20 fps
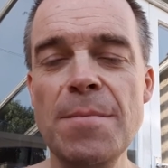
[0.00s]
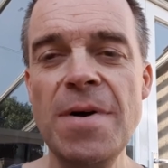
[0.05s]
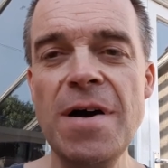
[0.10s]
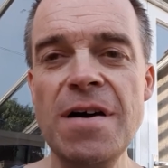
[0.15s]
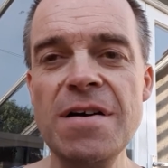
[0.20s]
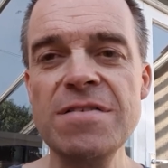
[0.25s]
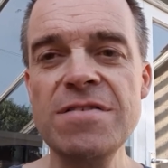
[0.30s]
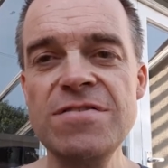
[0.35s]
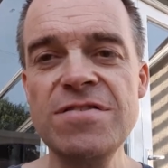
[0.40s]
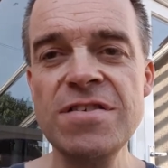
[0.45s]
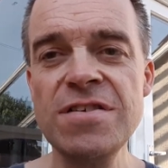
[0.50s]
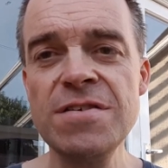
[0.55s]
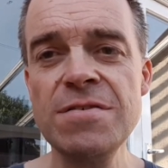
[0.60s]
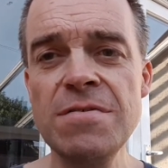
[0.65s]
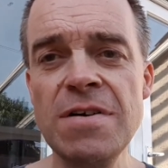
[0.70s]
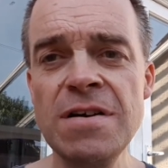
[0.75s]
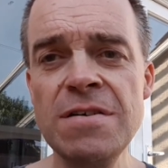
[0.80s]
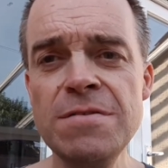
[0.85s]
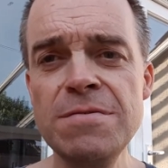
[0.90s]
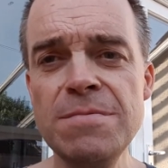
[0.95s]
Martin
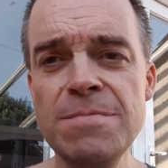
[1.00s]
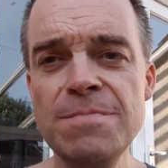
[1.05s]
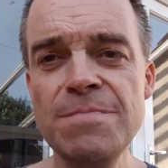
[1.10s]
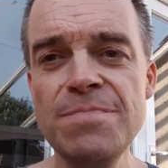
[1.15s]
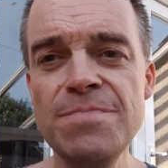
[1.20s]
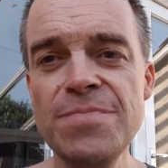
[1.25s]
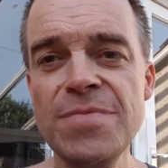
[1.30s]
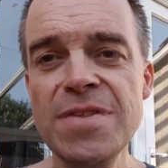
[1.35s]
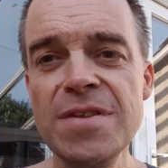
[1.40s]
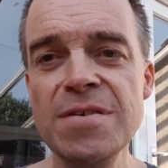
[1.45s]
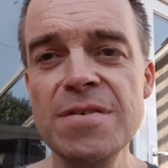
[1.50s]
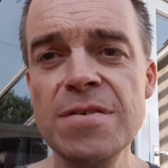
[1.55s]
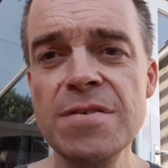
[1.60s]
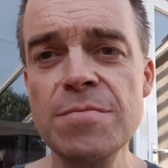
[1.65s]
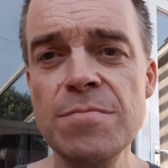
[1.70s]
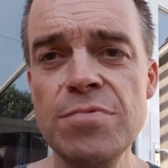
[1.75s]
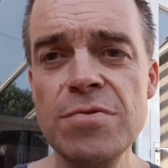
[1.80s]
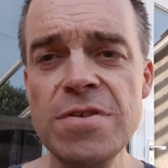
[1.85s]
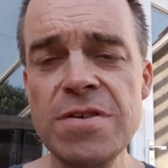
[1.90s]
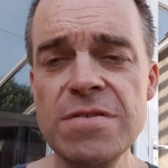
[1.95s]
Zero,
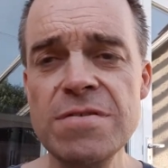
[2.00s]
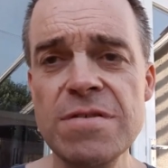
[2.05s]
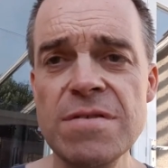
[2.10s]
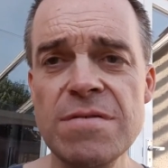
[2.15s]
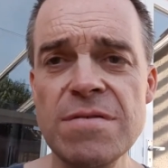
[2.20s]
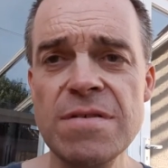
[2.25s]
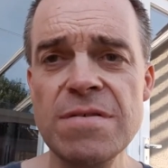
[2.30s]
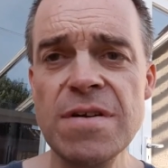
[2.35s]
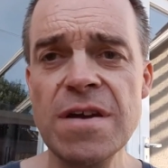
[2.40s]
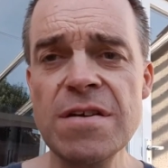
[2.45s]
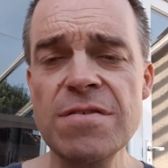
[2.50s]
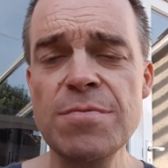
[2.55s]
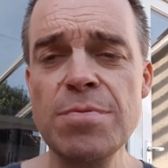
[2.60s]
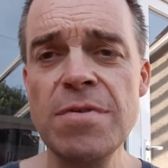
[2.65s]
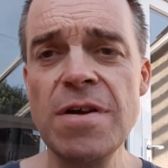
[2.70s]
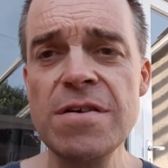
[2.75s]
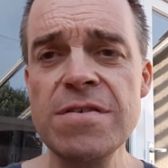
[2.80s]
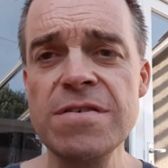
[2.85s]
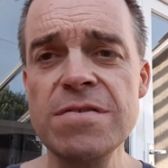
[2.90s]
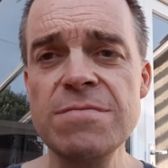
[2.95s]
brilliant
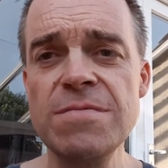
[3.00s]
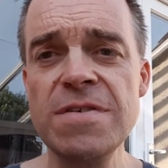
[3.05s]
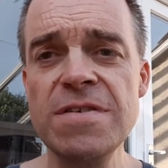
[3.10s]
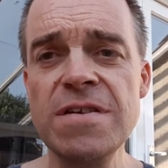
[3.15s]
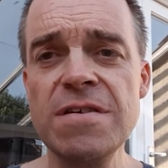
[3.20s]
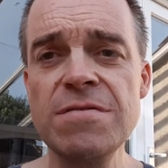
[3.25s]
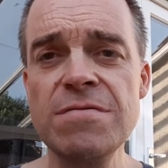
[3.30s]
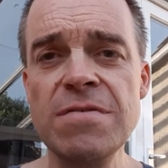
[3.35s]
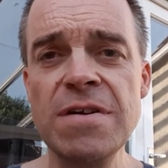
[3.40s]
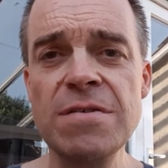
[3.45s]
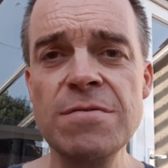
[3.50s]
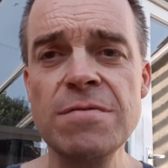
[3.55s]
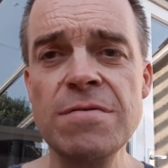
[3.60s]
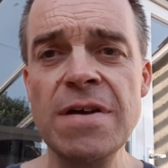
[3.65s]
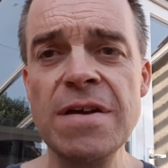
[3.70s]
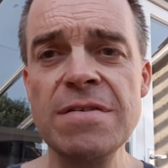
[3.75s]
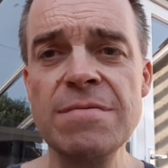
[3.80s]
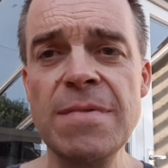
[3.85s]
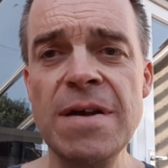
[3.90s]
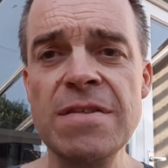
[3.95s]
exploration videos
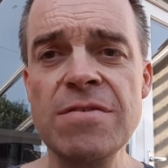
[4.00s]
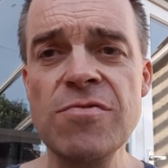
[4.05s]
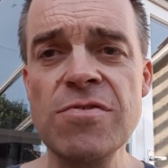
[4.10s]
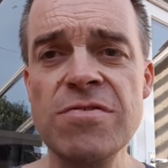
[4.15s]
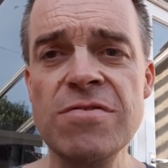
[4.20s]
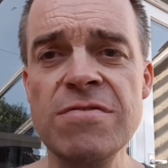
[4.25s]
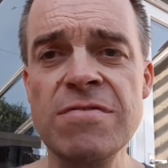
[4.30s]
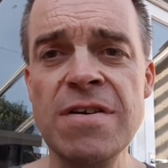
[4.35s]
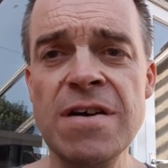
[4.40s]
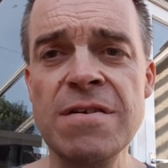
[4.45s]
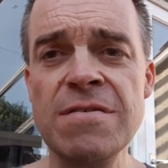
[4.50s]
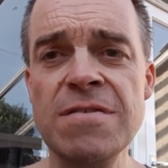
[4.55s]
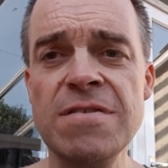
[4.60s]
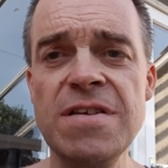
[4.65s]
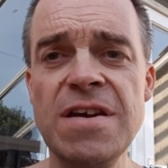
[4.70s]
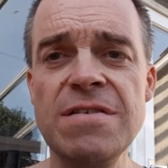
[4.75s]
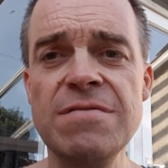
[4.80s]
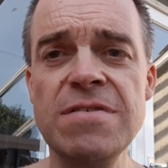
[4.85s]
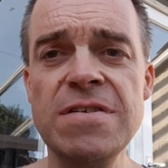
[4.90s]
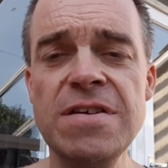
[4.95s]
around Manchester area,
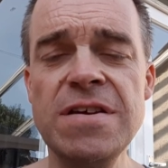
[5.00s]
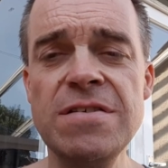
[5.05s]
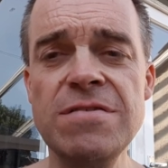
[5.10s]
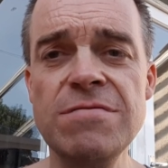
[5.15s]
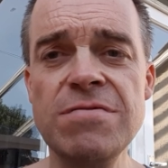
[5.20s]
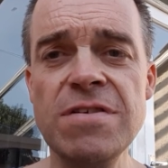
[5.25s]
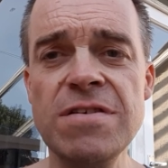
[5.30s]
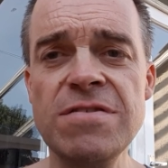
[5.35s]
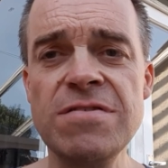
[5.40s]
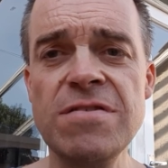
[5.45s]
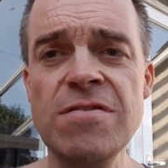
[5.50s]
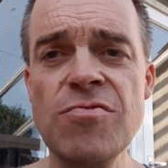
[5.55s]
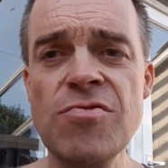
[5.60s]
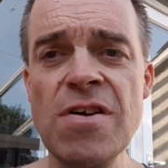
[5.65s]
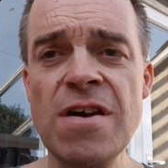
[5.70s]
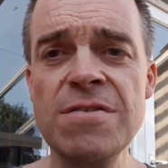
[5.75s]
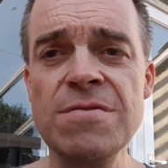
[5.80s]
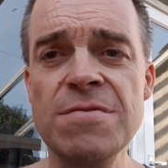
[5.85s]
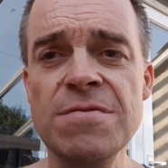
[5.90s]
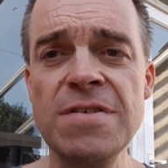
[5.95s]
and that really interesting
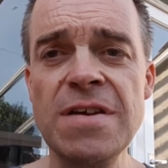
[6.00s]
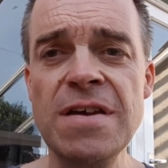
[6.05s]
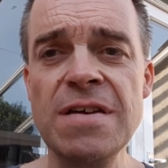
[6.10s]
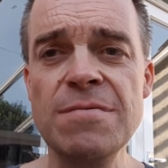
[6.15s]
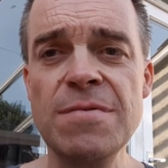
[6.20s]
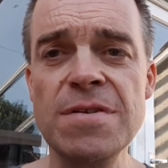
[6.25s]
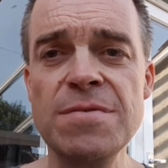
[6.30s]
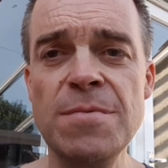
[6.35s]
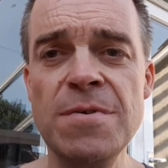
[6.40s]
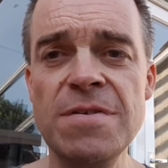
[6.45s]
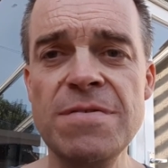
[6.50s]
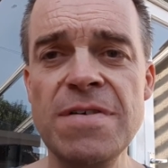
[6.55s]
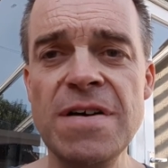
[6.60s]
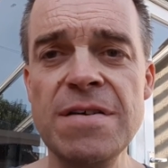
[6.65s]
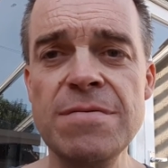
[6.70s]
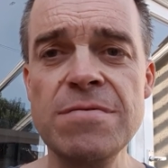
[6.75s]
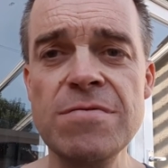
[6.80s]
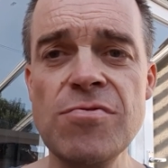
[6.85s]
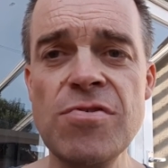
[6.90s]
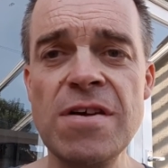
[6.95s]
channel. That one of my
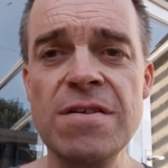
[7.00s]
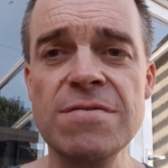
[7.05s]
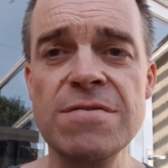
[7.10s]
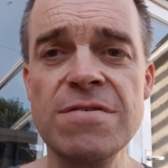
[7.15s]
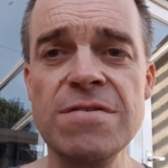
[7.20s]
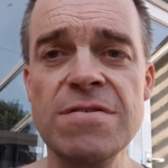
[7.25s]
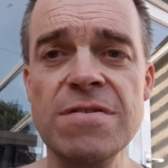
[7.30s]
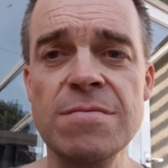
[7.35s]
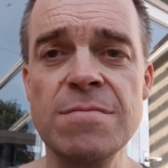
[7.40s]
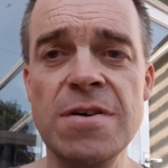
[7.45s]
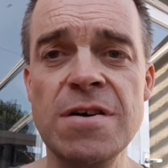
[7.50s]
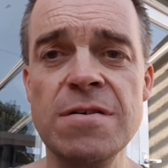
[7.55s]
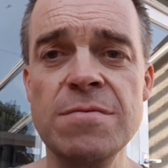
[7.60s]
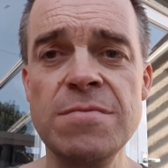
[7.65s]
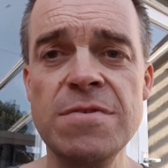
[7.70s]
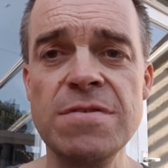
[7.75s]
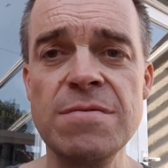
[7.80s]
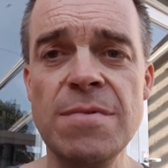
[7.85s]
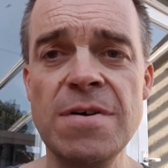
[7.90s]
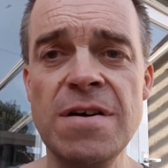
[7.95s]
favourite channels at the
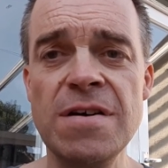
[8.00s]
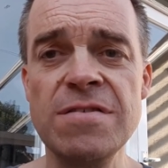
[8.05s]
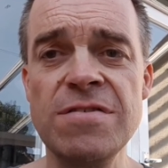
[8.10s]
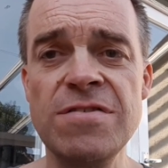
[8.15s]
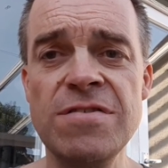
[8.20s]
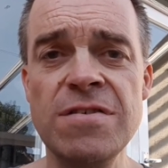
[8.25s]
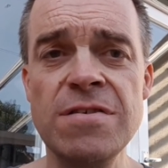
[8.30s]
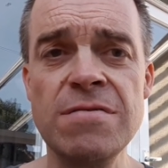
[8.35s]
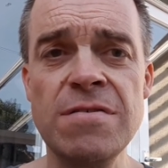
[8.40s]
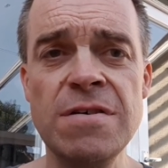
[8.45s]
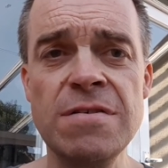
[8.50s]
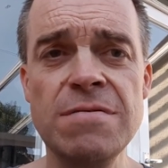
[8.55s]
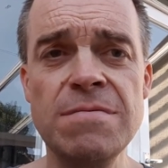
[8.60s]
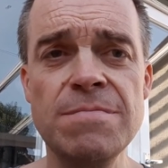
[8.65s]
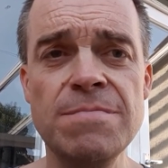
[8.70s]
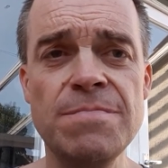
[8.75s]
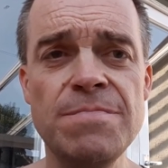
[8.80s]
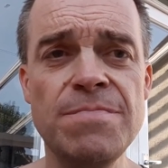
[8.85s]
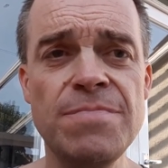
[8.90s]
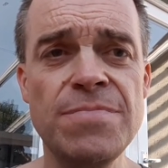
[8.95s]
moment, Martin Zero.
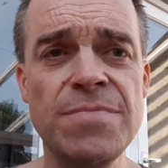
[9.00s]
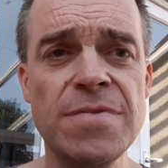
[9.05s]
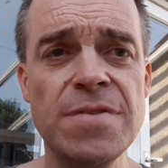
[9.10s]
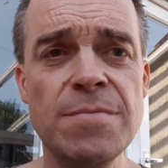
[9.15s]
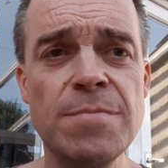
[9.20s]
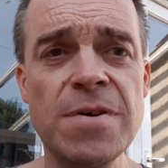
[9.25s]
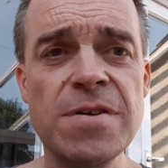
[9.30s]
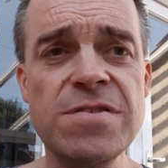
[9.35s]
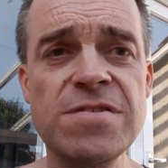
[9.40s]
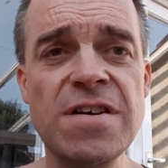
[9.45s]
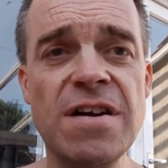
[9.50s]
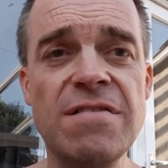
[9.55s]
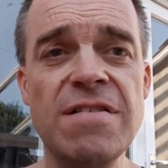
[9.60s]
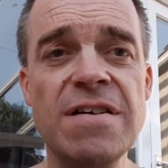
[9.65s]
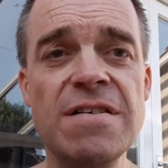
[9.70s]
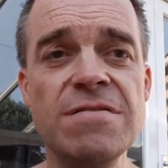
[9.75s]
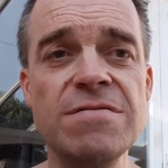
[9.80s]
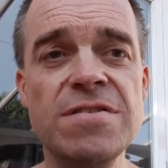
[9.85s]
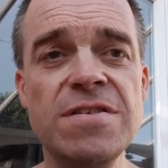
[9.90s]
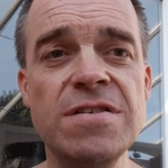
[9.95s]
Big shout
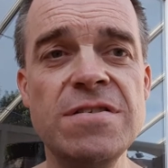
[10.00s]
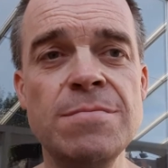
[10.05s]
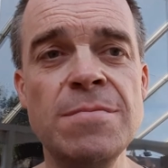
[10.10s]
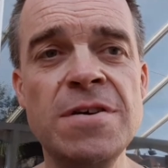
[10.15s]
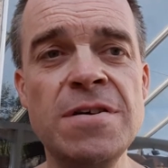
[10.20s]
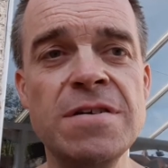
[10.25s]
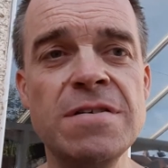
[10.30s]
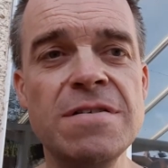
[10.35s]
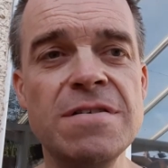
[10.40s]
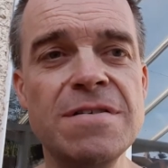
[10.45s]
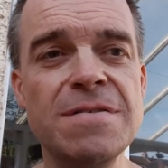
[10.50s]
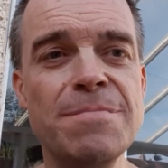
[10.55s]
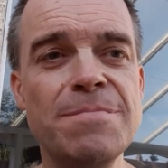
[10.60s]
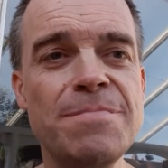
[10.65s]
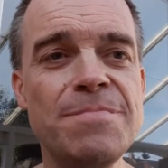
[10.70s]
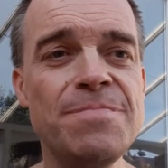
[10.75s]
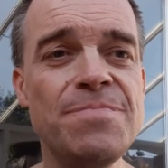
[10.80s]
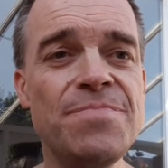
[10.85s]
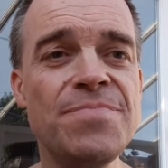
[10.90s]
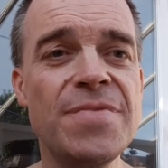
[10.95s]
out to you, mate.
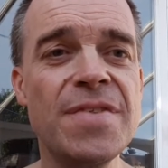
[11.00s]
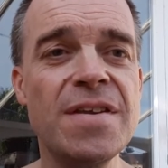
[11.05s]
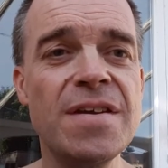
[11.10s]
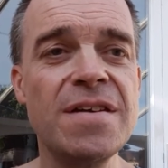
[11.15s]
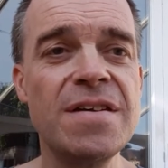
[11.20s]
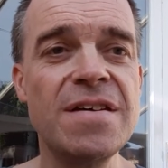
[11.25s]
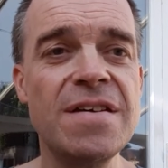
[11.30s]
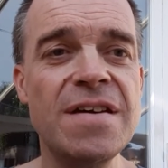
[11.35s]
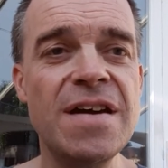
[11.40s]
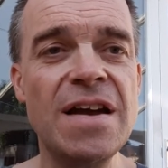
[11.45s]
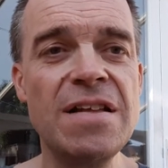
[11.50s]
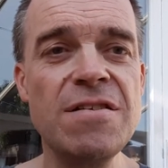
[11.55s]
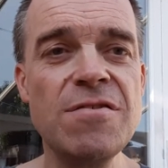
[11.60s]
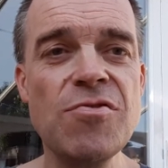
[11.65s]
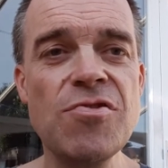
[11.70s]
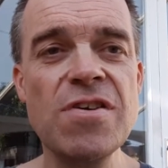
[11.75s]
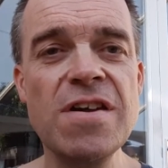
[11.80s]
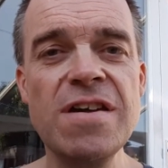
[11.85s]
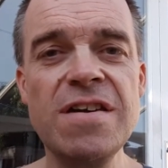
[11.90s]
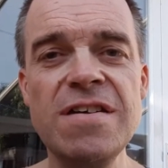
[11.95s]

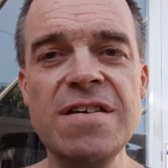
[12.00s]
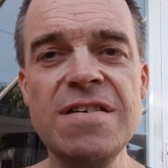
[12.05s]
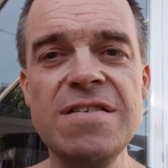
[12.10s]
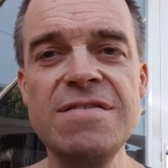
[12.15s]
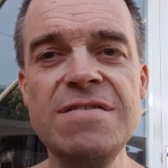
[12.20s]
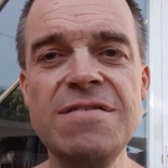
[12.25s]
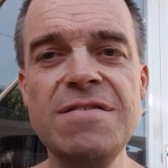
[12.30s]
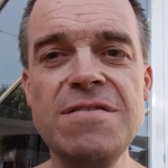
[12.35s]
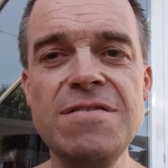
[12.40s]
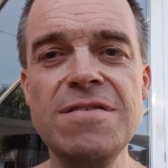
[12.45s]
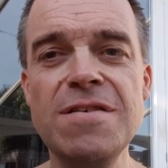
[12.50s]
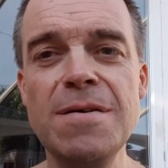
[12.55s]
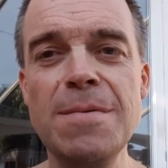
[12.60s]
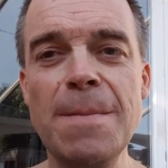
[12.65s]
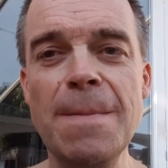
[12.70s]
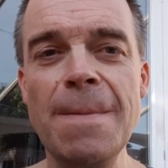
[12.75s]
Alan Jenkins,